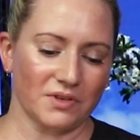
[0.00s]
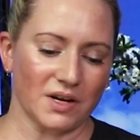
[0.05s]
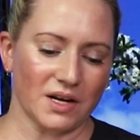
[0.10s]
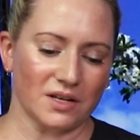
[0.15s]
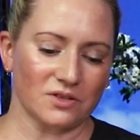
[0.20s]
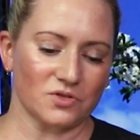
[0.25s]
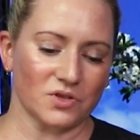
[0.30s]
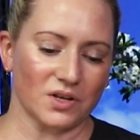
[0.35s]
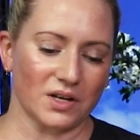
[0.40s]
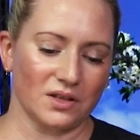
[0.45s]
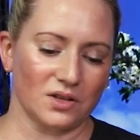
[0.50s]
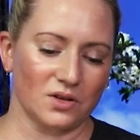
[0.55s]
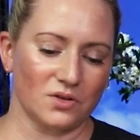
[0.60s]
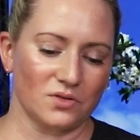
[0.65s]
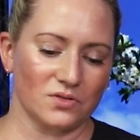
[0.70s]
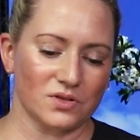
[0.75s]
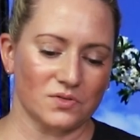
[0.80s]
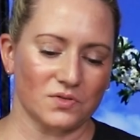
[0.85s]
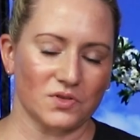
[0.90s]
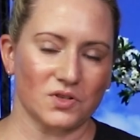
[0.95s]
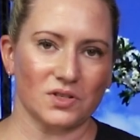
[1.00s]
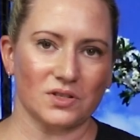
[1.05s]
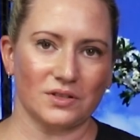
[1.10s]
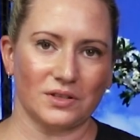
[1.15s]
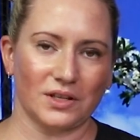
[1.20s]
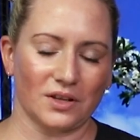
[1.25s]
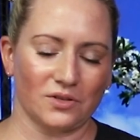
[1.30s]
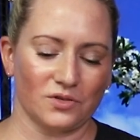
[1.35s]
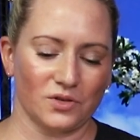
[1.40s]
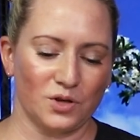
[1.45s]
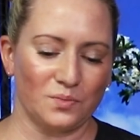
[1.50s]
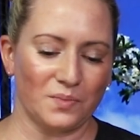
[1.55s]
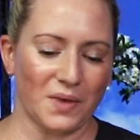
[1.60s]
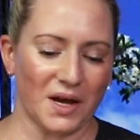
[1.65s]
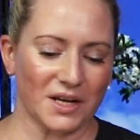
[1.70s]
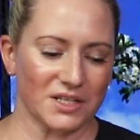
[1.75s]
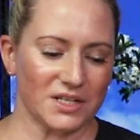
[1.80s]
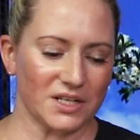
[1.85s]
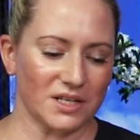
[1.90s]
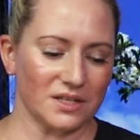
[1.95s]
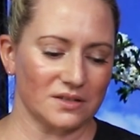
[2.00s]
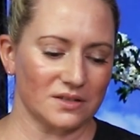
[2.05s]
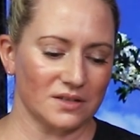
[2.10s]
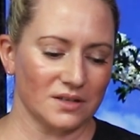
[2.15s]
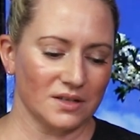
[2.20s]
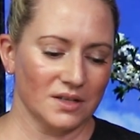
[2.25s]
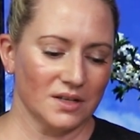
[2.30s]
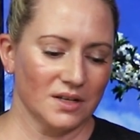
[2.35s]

We've got Trehalose, which is another humectant.